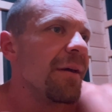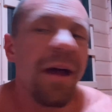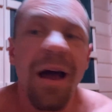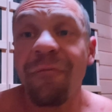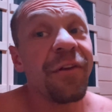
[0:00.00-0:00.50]

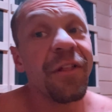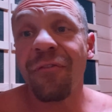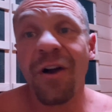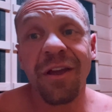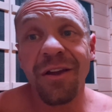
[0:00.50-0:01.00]
I'm feeling
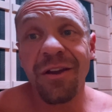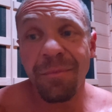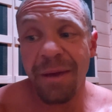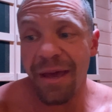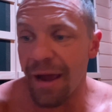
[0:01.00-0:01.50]
fucking
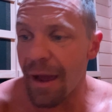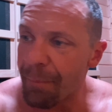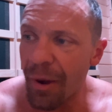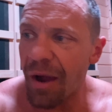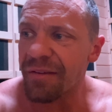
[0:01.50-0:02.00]
good, man. I
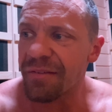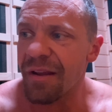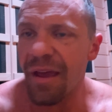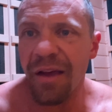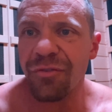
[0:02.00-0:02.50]
boxed
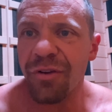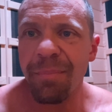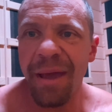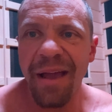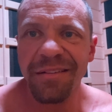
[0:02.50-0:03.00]
today. I
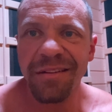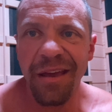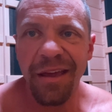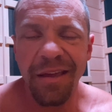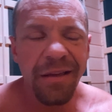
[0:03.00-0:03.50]
trained back
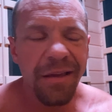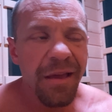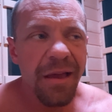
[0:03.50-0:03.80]
today.